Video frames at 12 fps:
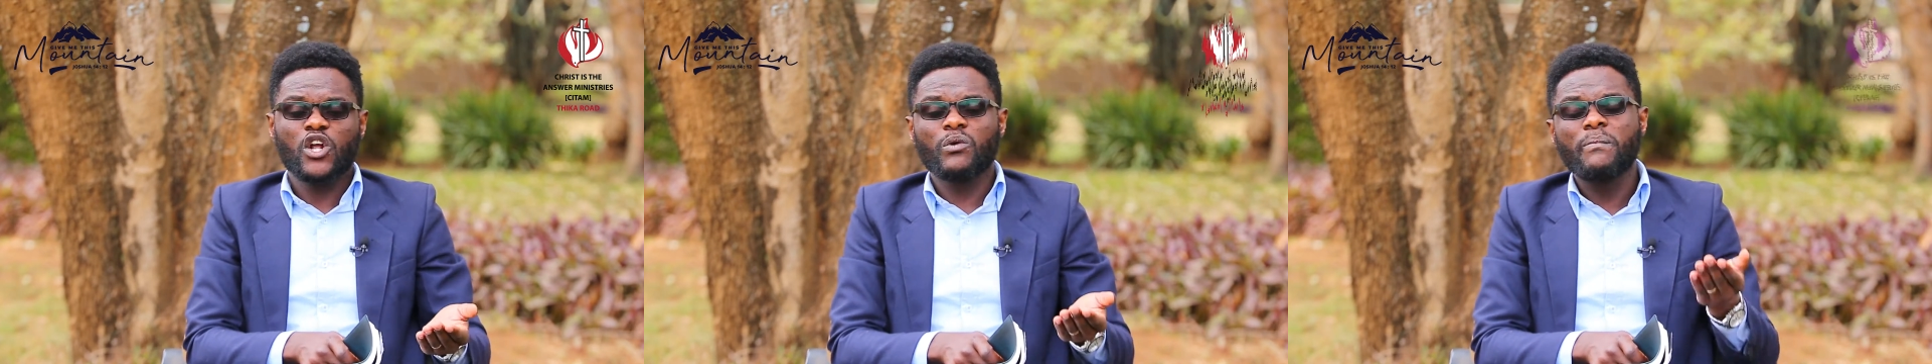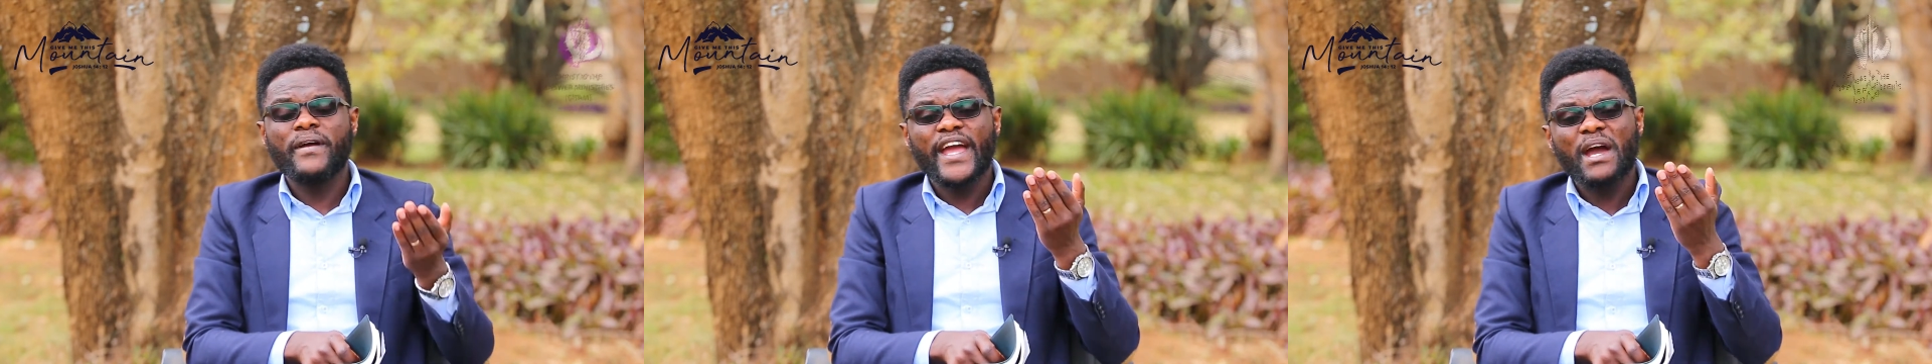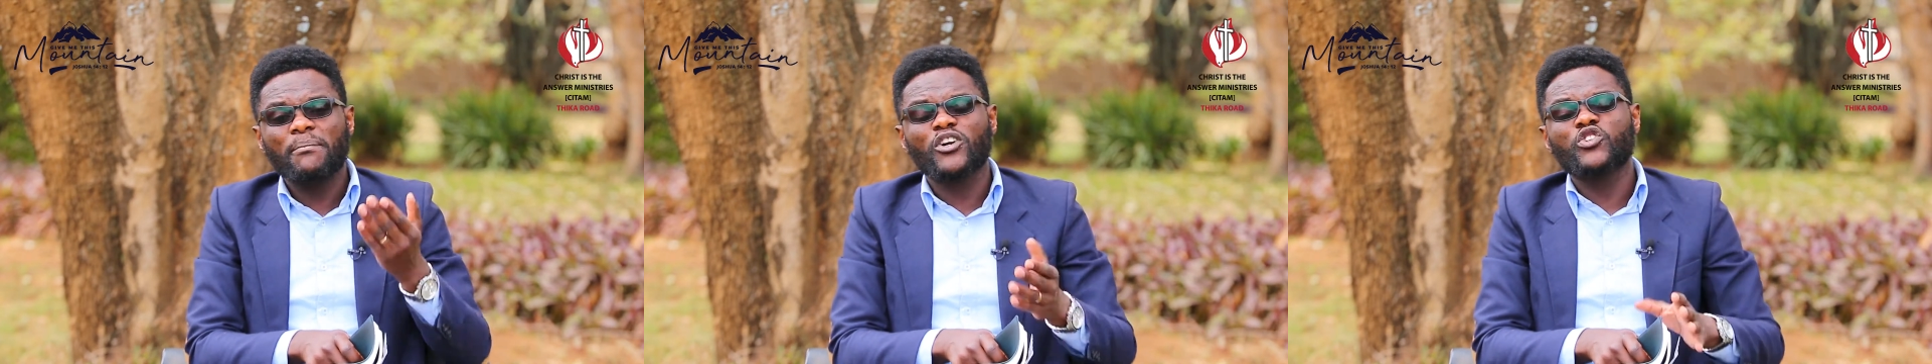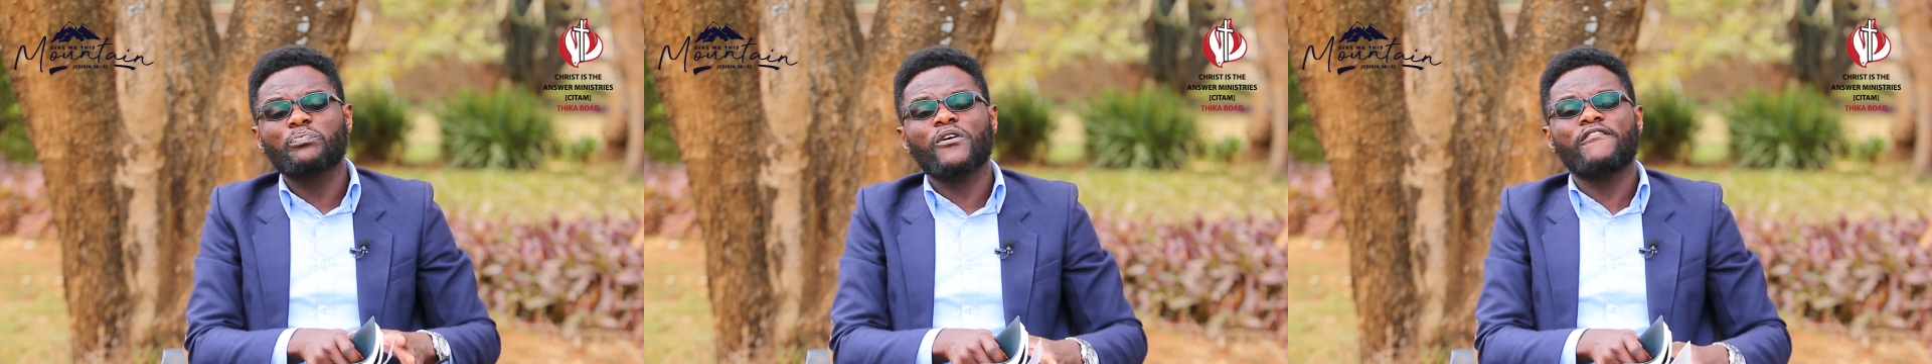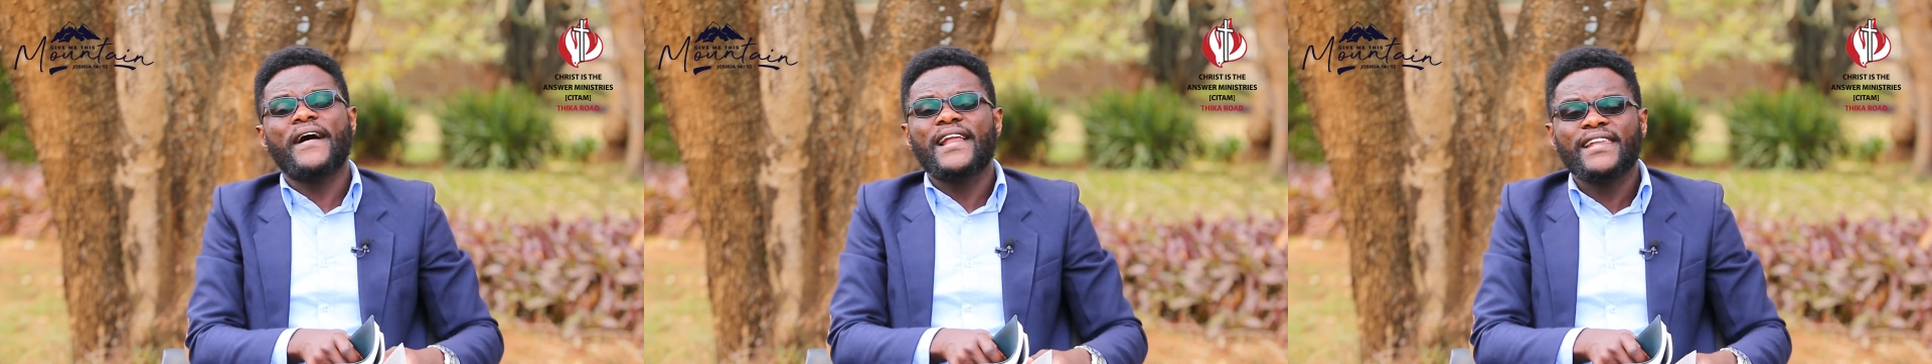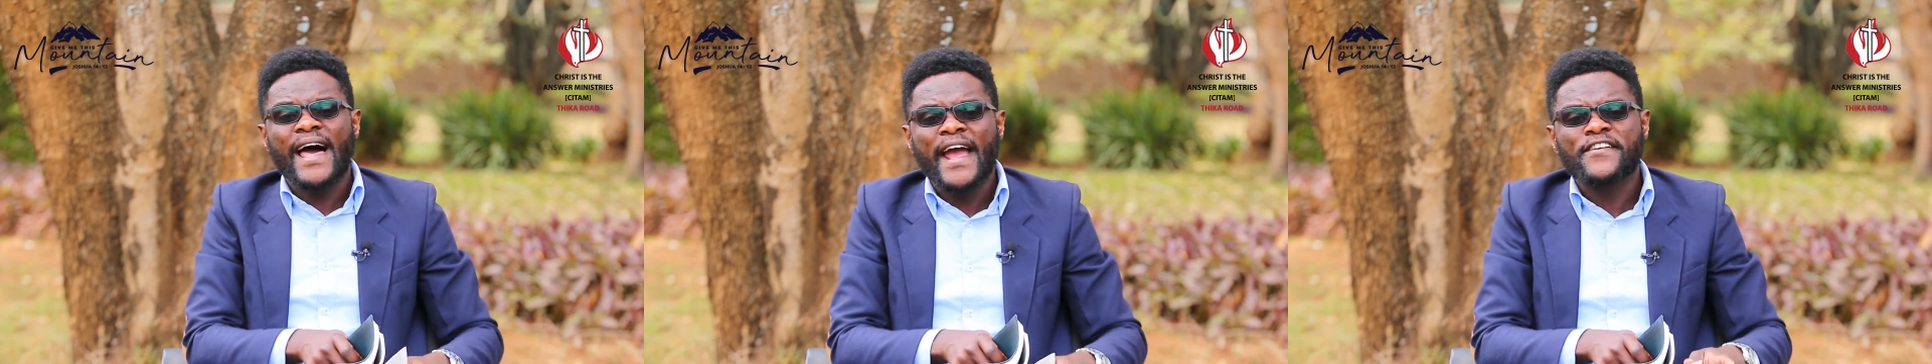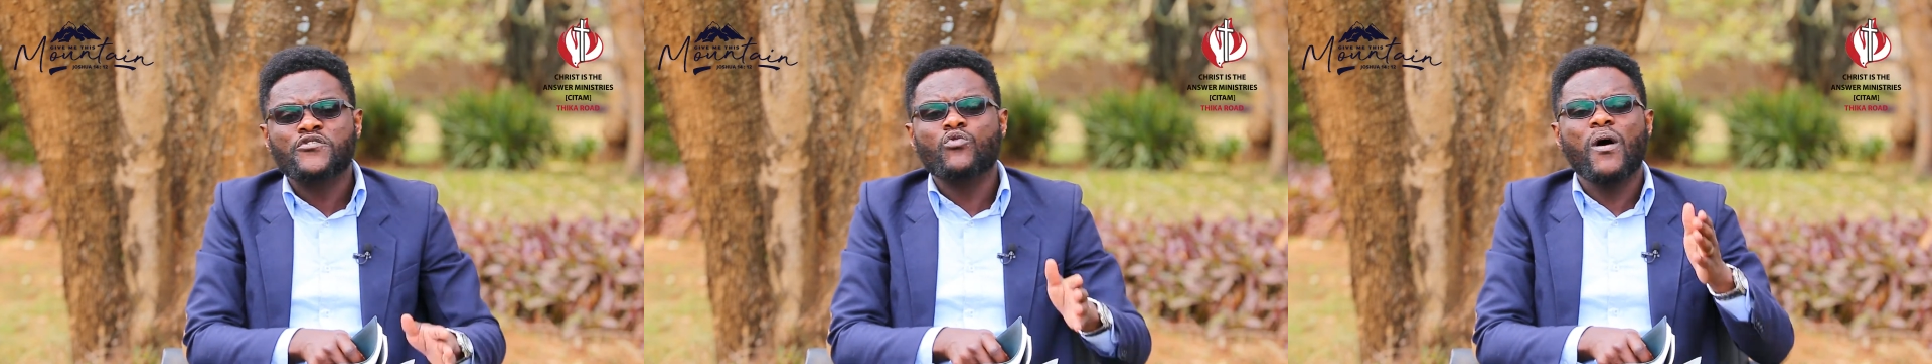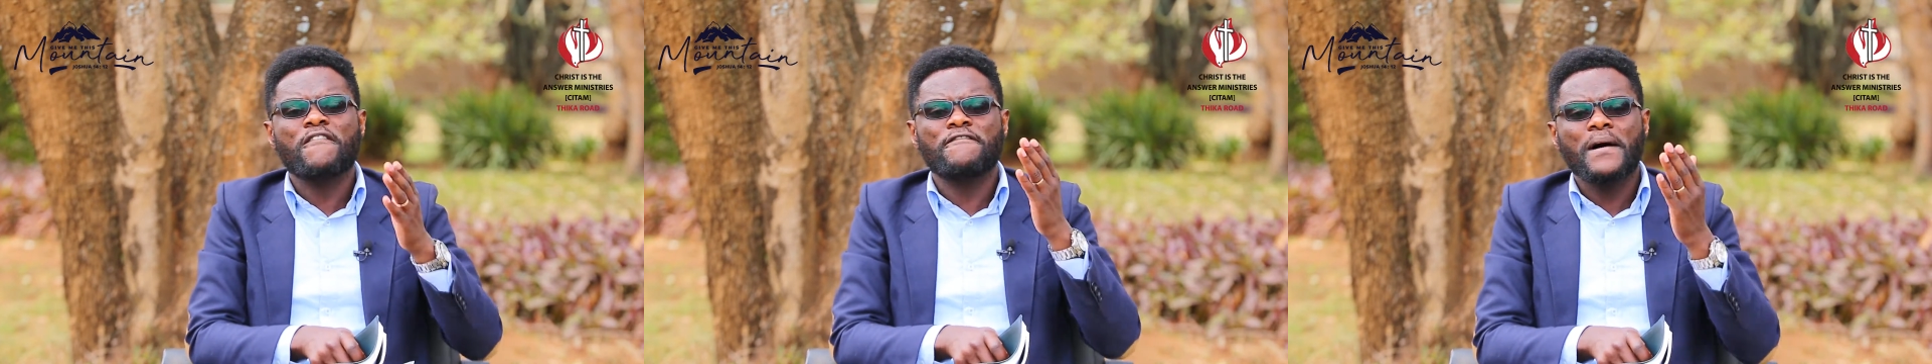We'll be able to provide light
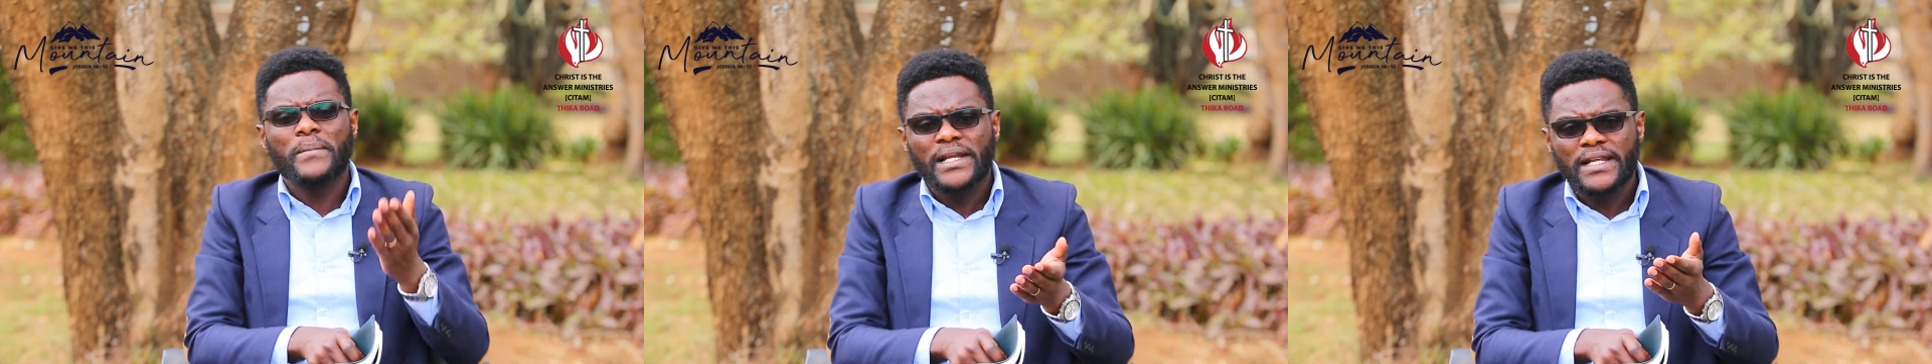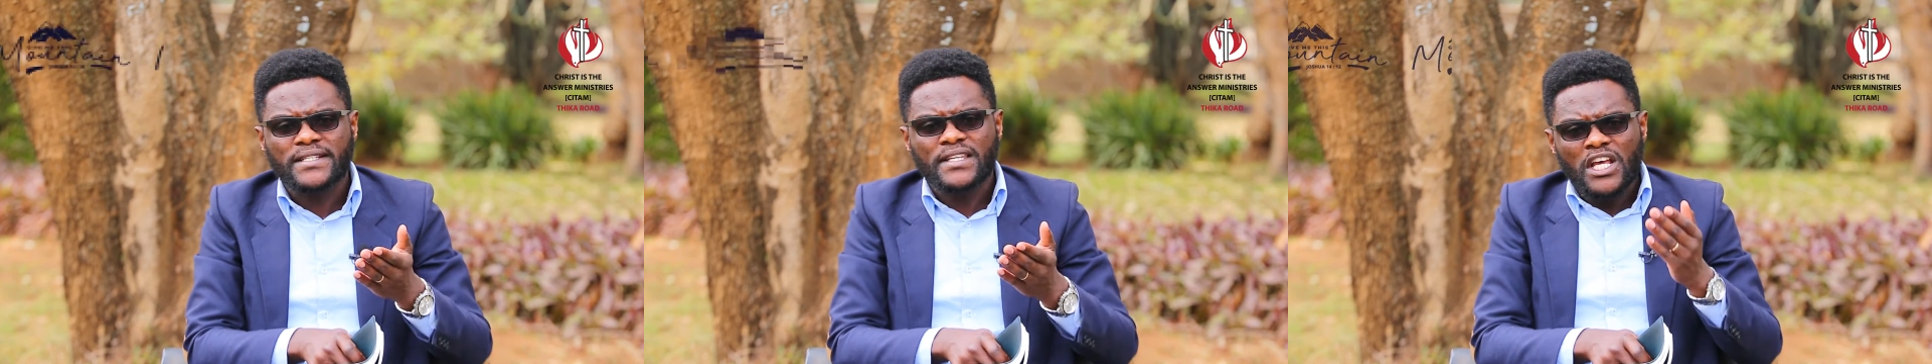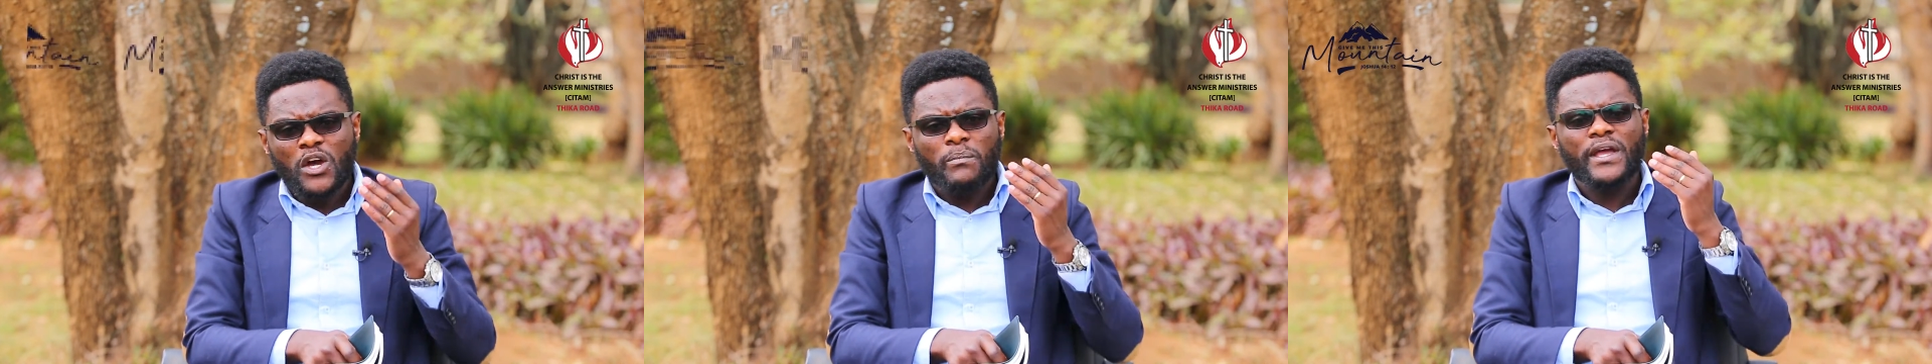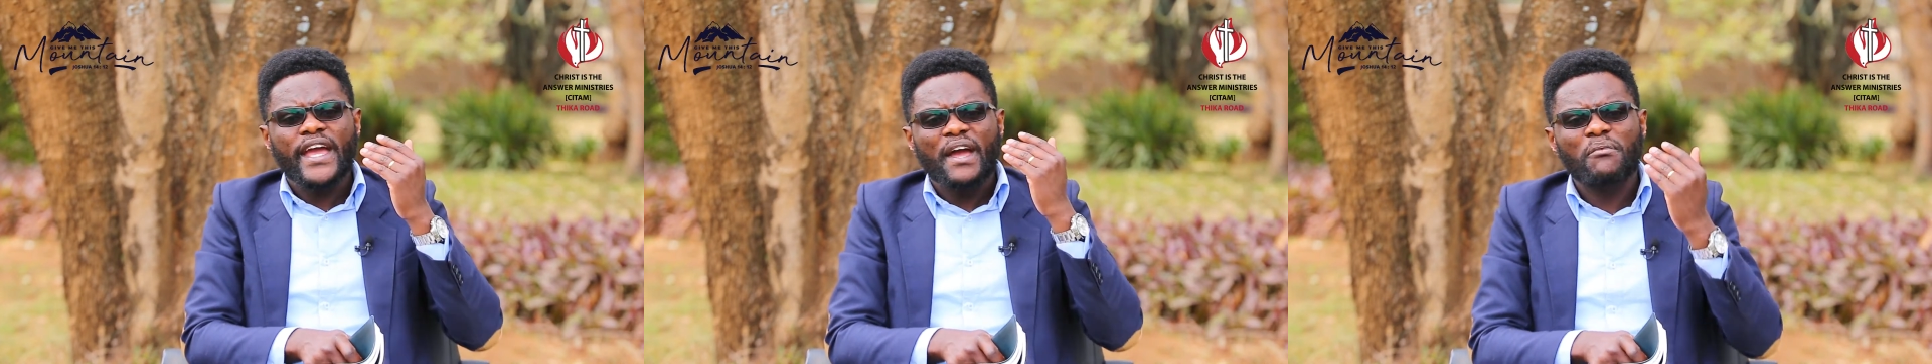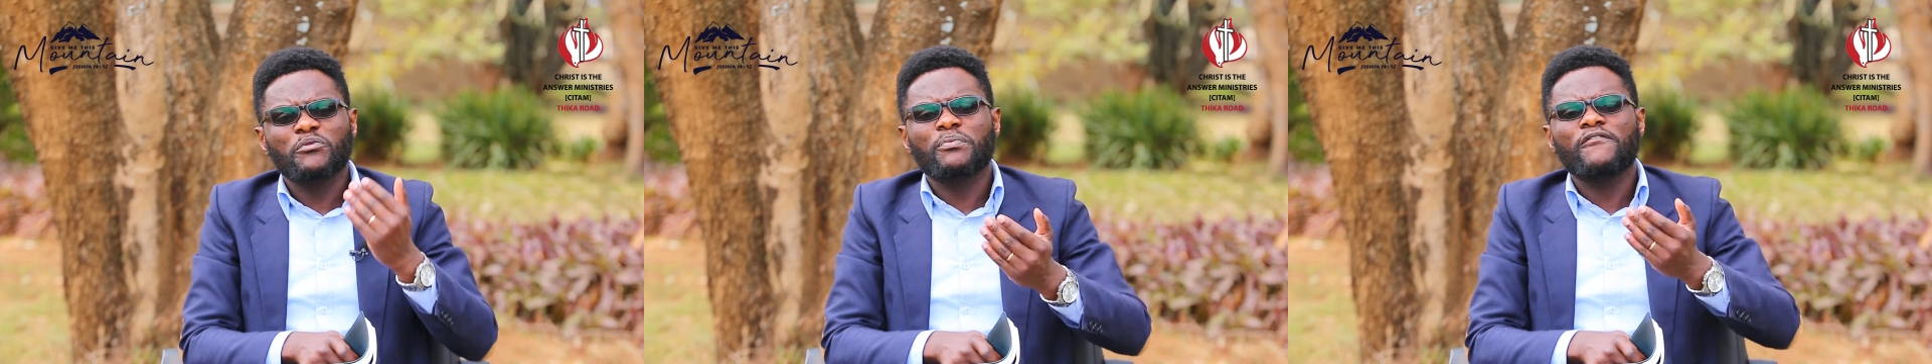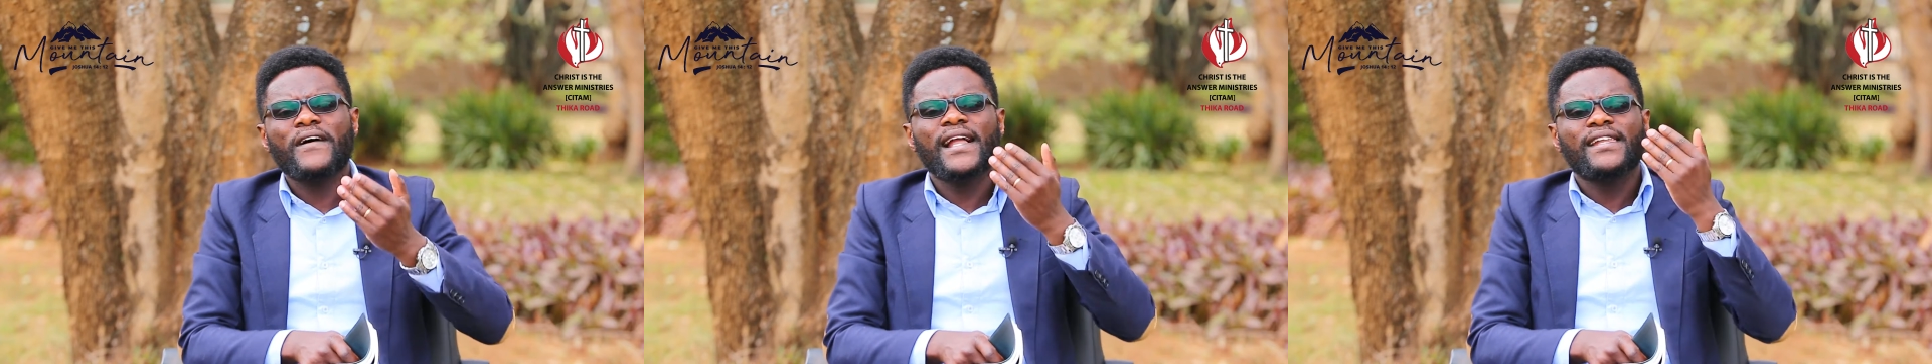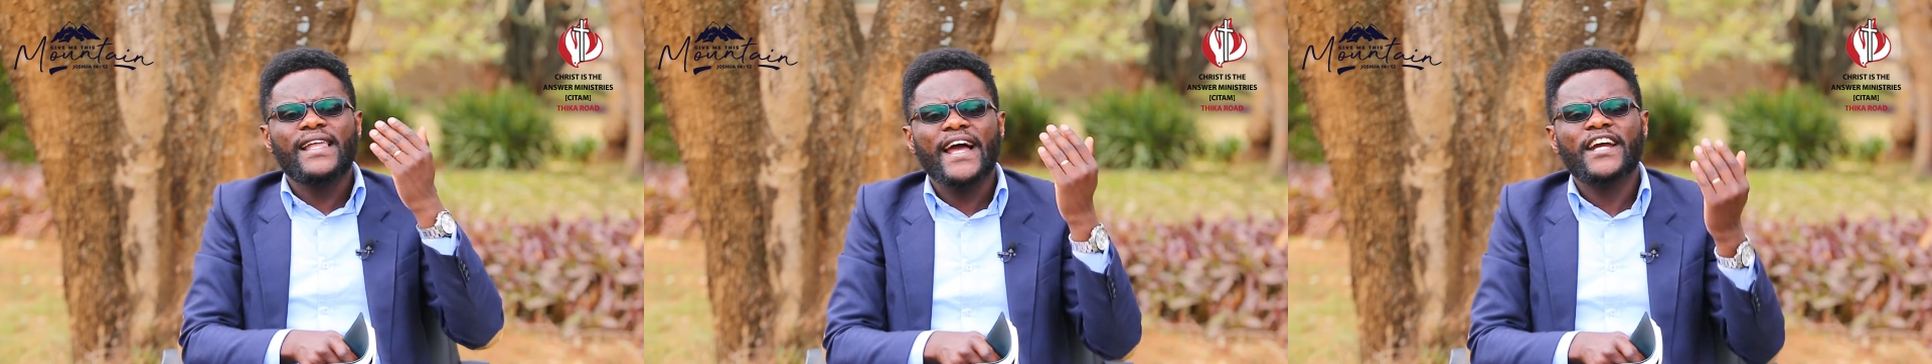to our families. Be able to provide